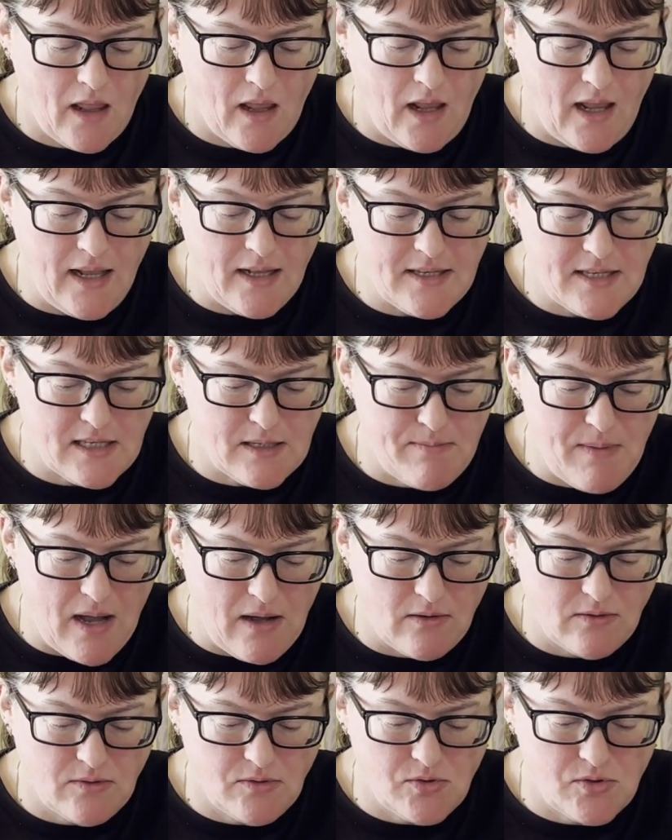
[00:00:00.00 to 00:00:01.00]
It
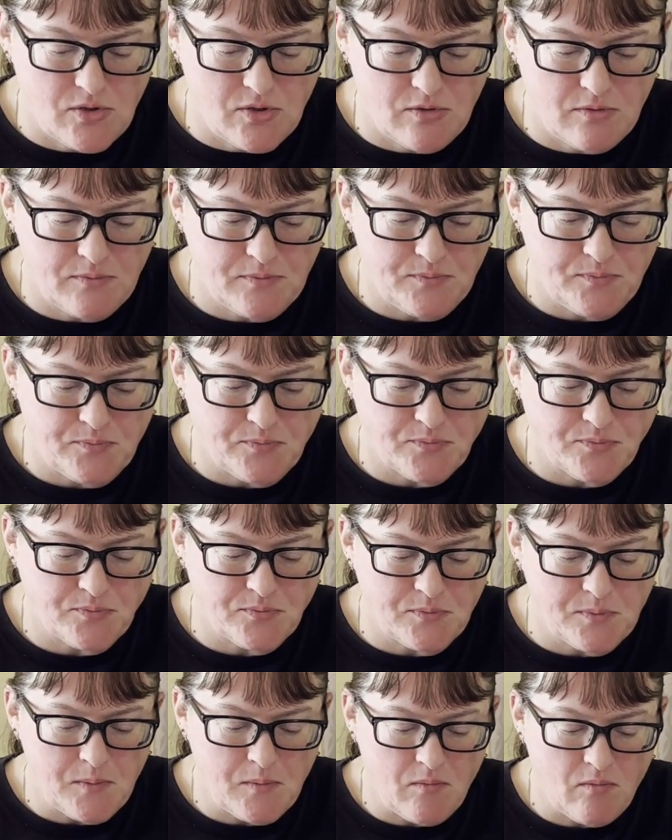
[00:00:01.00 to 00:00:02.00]
smells
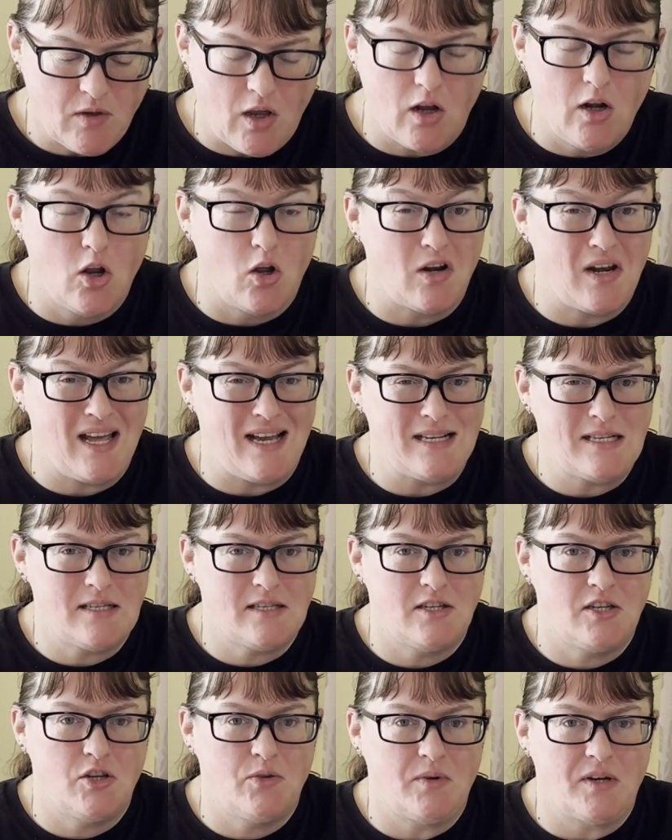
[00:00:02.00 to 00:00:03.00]
a lot less
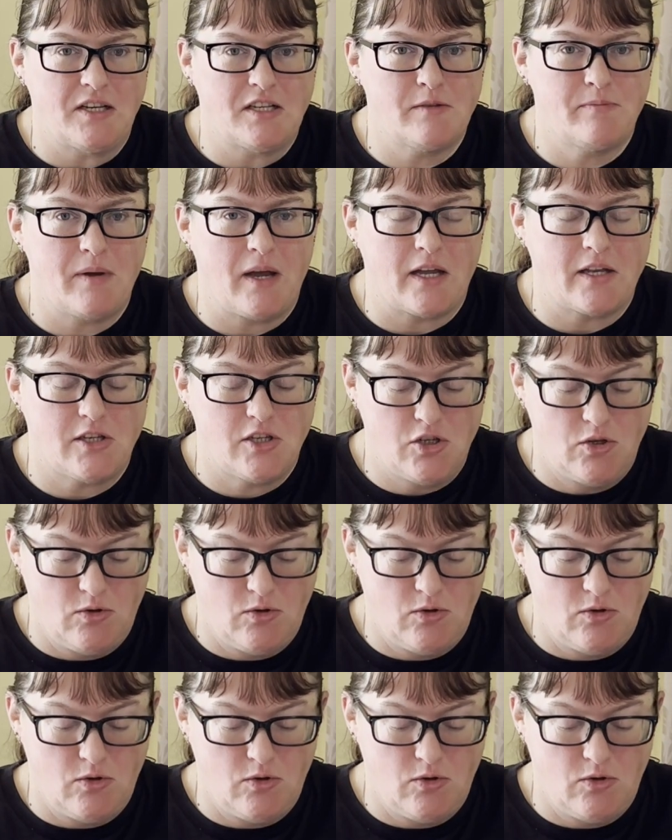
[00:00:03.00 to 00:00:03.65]
than you would expect.